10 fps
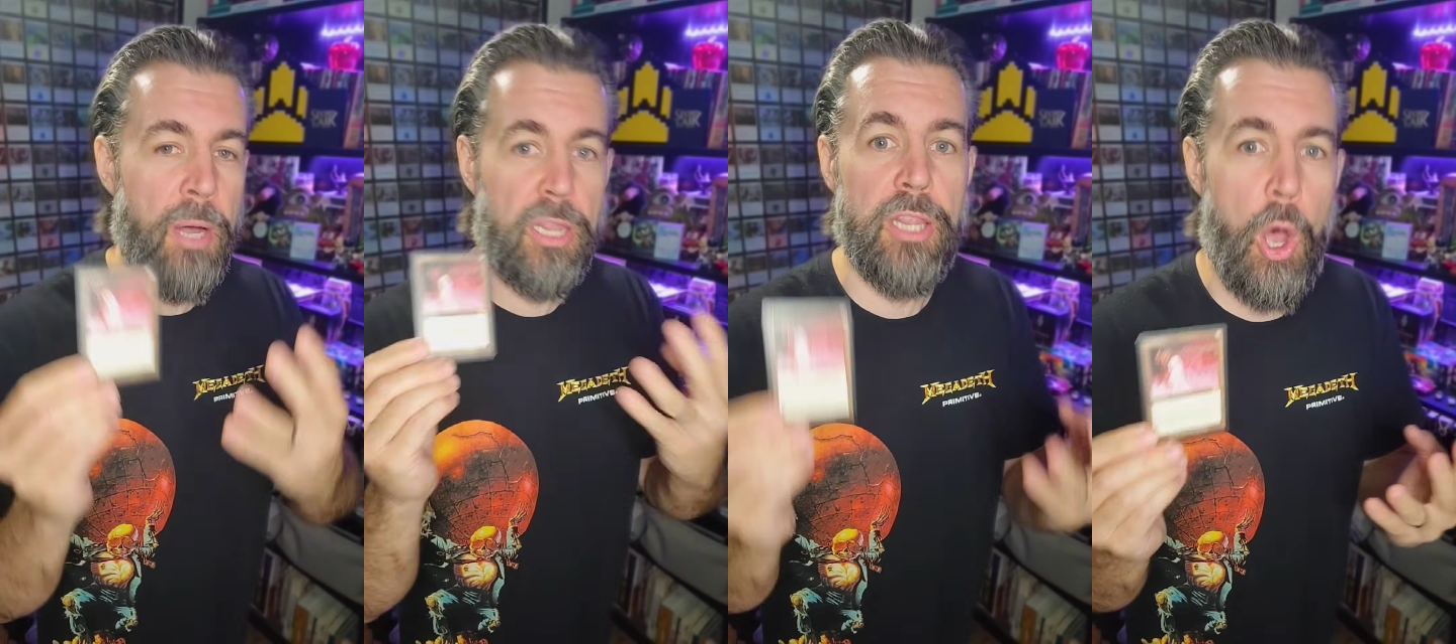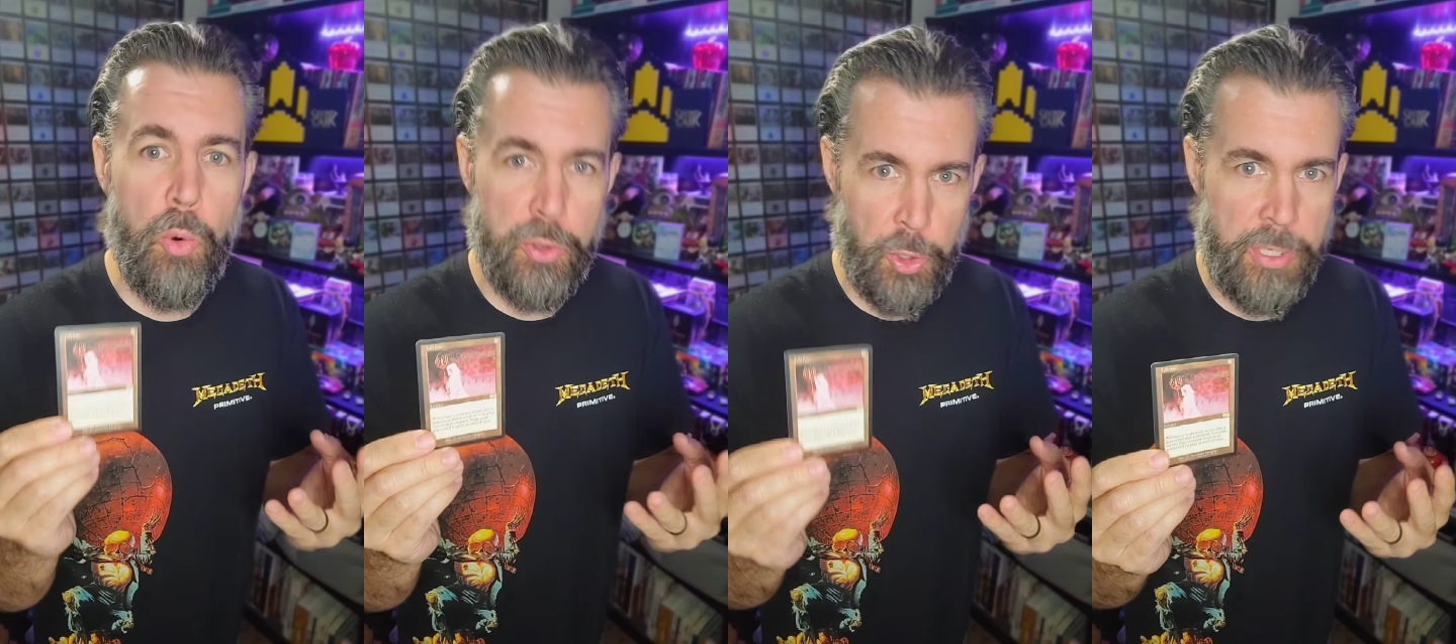
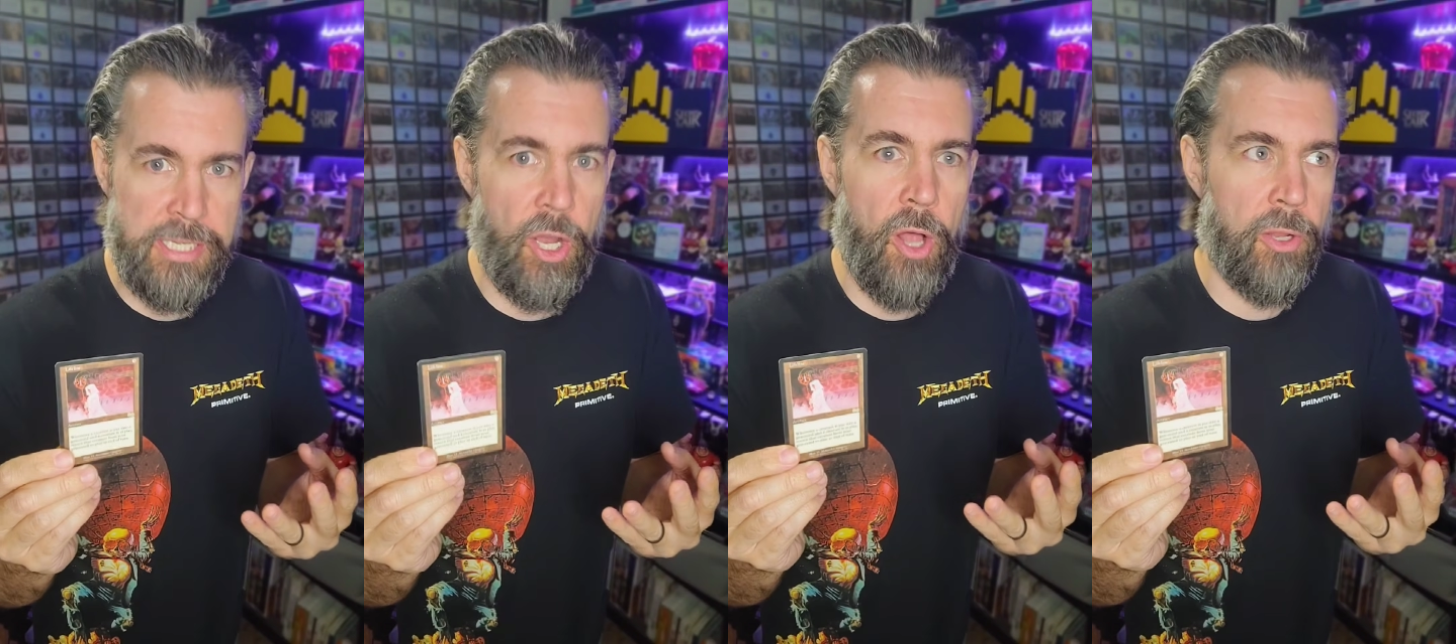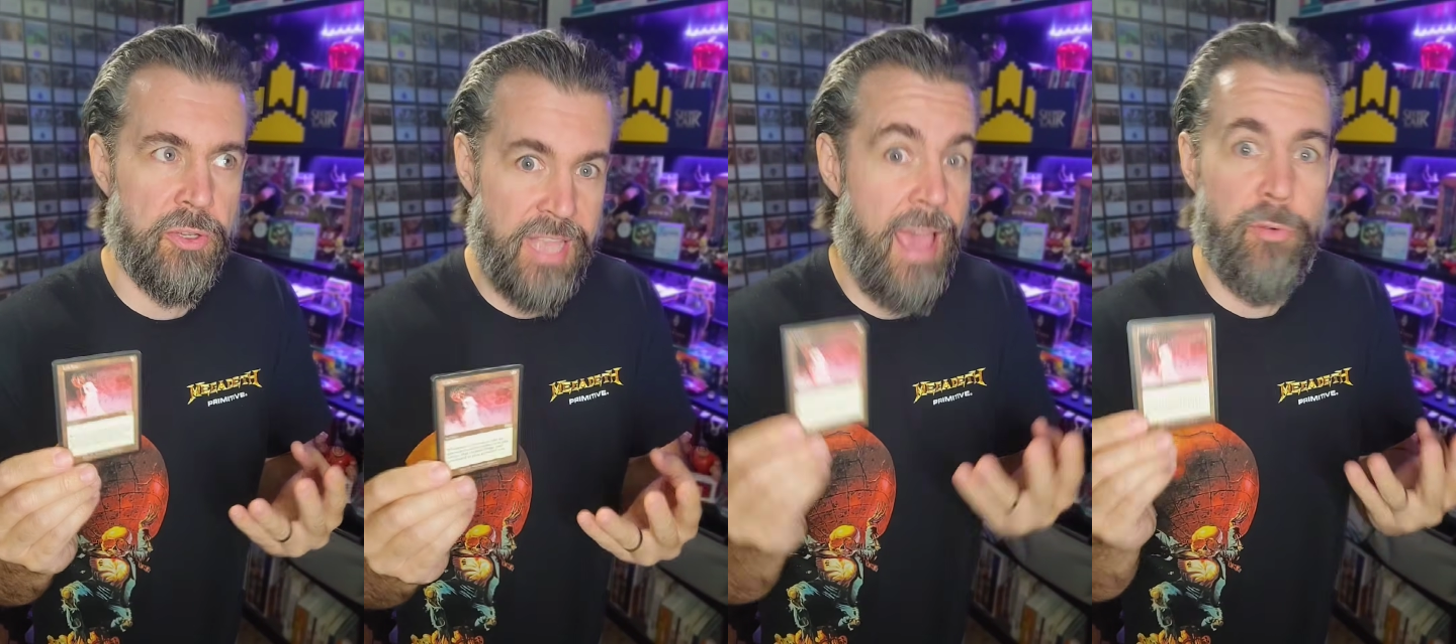below
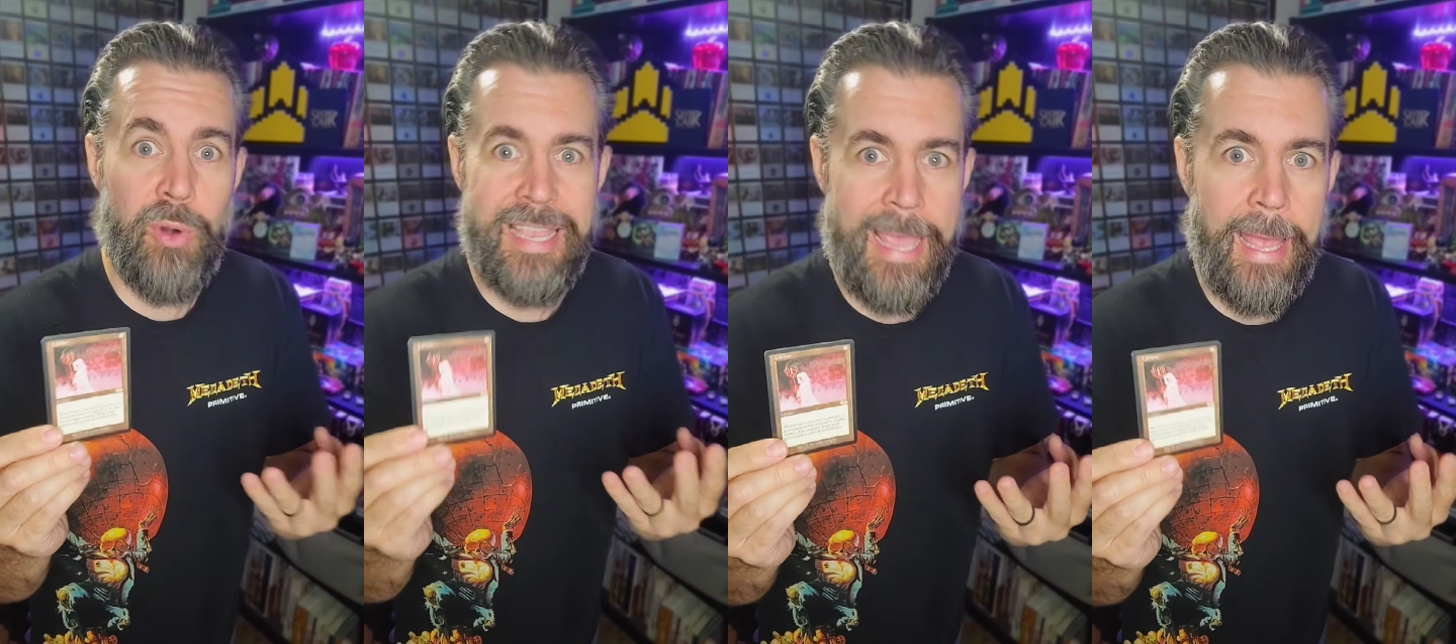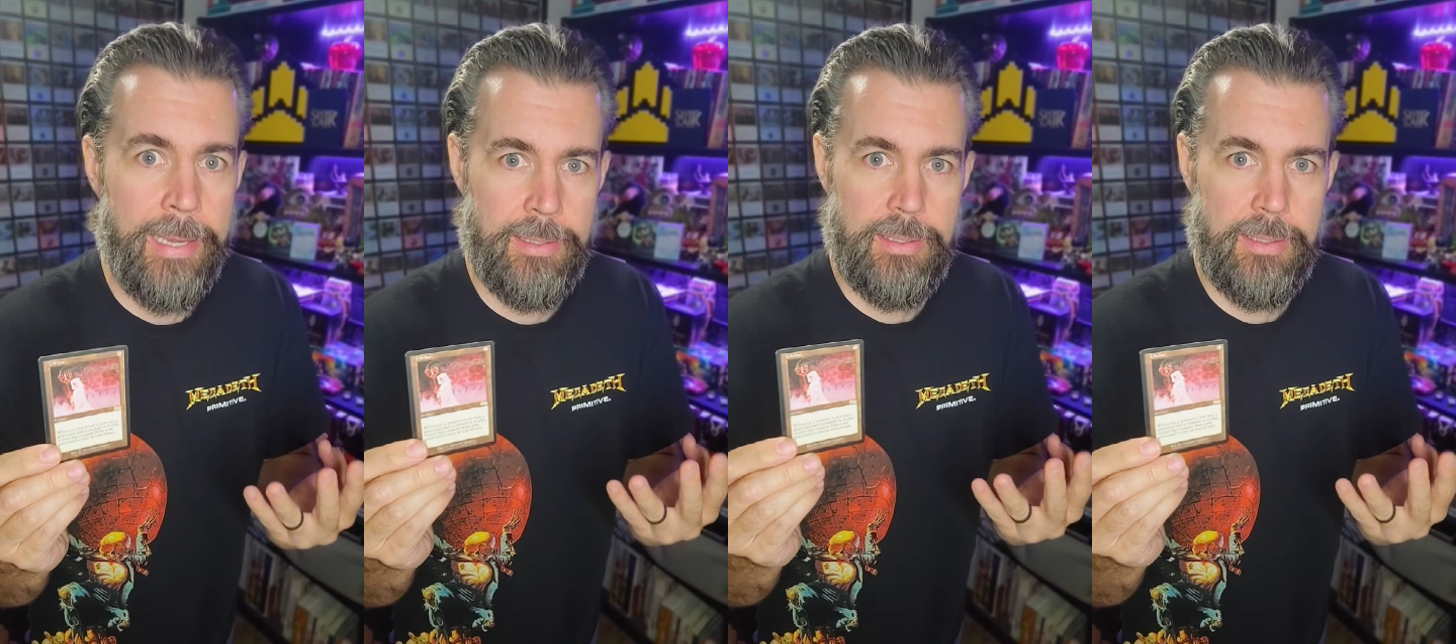$30 ever again.